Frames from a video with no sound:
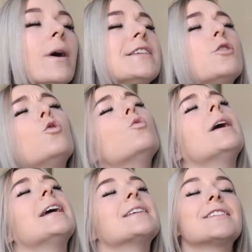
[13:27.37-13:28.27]
Always,
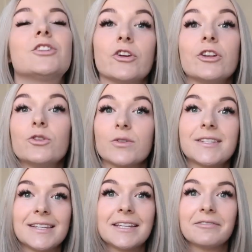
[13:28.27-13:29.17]
always turn your
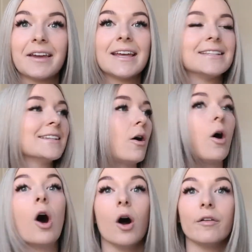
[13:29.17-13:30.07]
ceiling fans
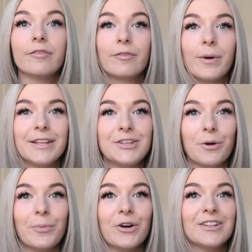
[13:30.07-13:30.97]
off when
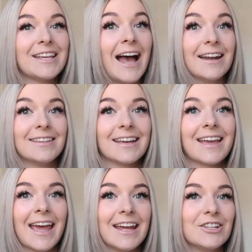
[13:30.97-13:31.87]
your birds are out of their
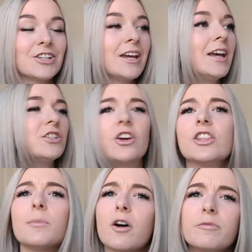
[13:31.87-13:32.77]
cage. Turn
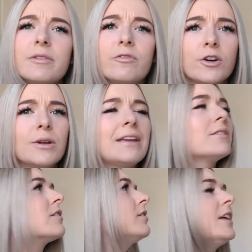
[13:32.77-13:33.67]
them off before you
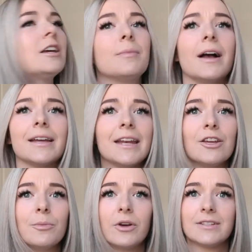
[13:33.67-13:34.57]
even think about getting
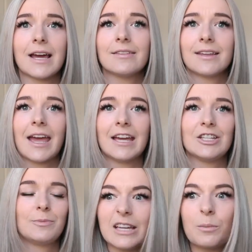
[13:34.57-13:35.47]
your birds out of the
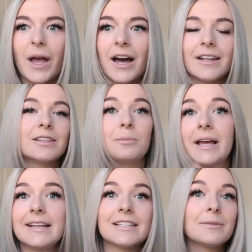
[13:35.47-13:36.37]
cage. Think about it. The
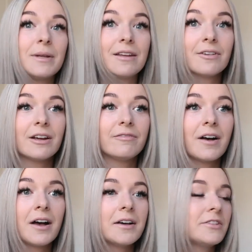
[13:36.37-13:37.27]
blades are spinning very
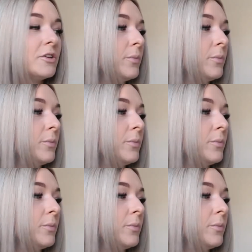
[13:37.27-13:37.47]
fast.